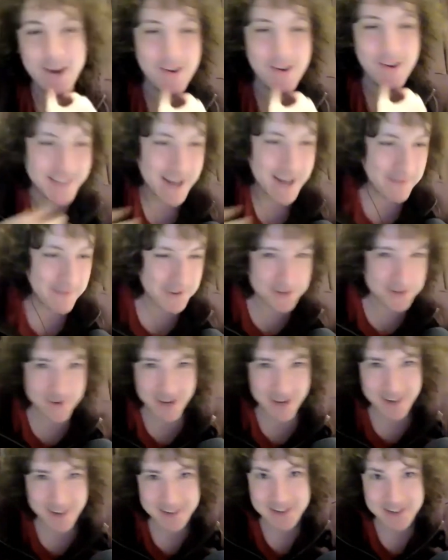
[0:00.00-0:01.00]
never too
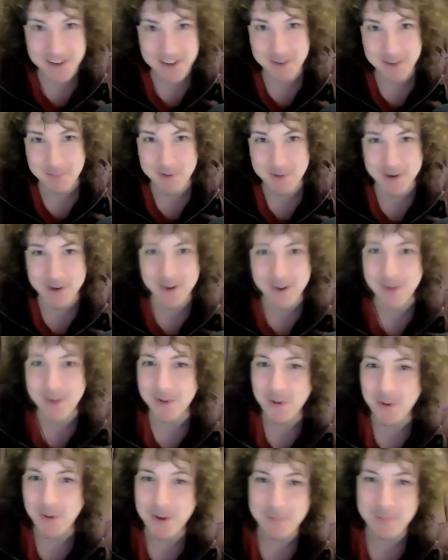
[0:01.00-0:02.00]
late to turn pro.
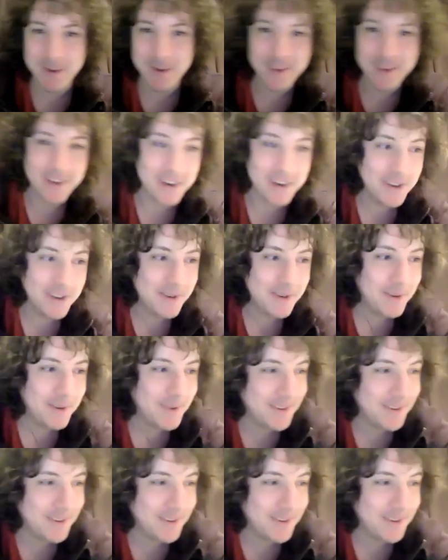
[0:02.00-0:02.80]
You could be the